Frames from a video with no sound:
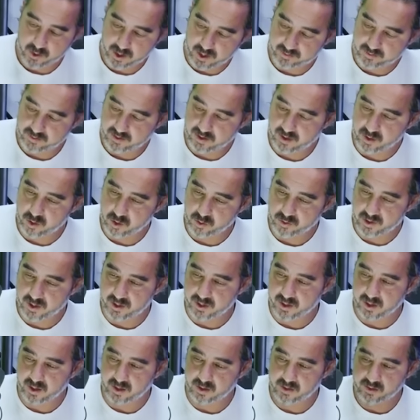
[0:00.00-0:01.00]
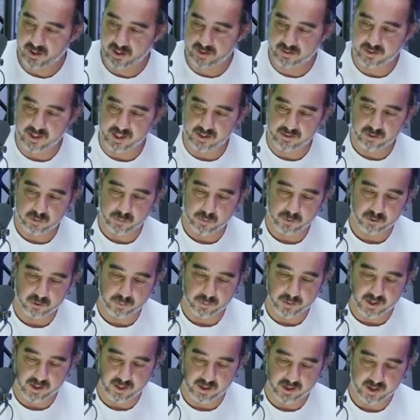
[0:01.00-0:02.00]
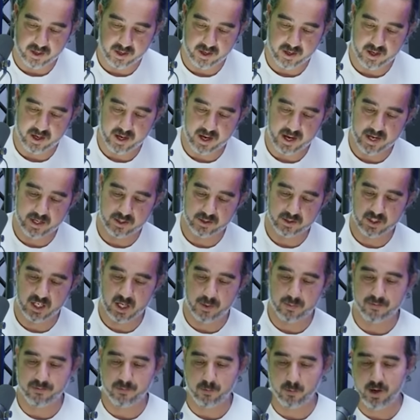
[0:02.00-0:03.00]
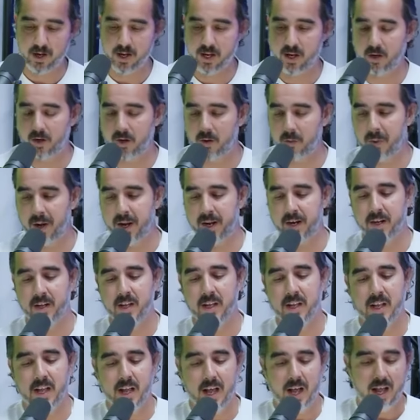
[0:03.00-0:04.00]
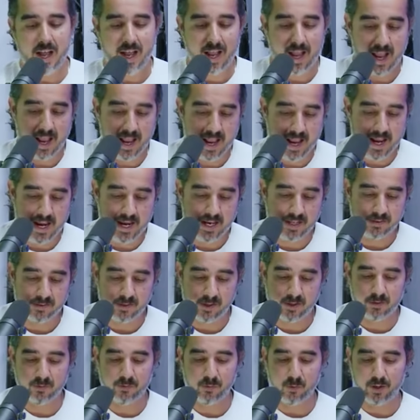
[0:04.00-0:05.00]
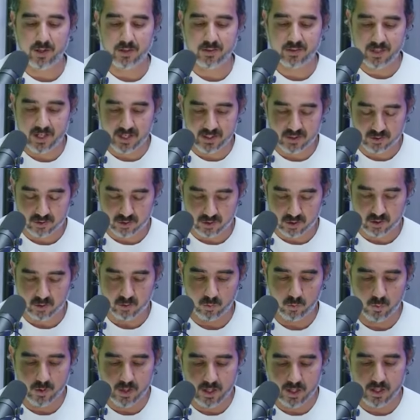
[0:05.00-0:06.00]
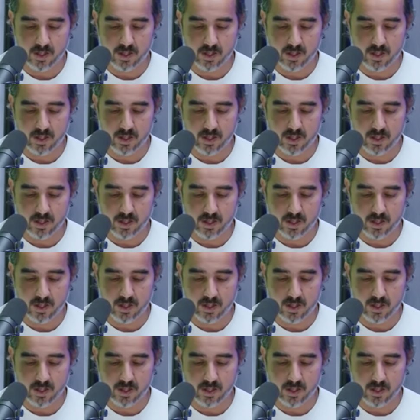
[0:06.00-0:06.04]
Realizing they look like that's supposed to be an AGM right here, right? A stands for attention.